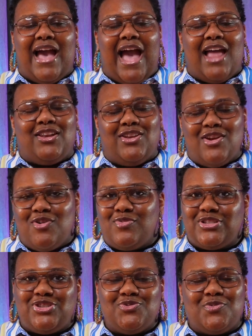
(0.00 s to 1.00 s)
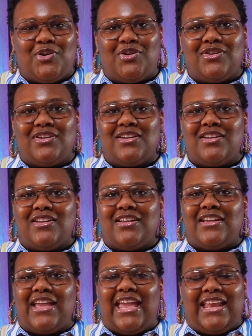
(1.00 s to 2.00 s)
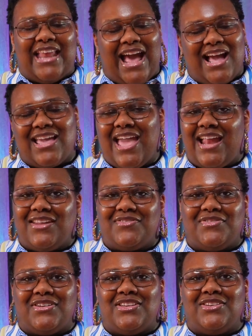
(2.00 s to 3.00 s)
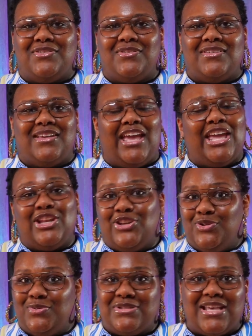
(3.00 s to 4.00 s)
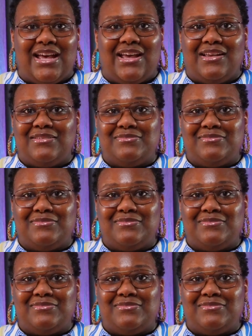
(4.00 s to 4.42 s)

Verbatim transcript: I know what you want and I got it for you in due time.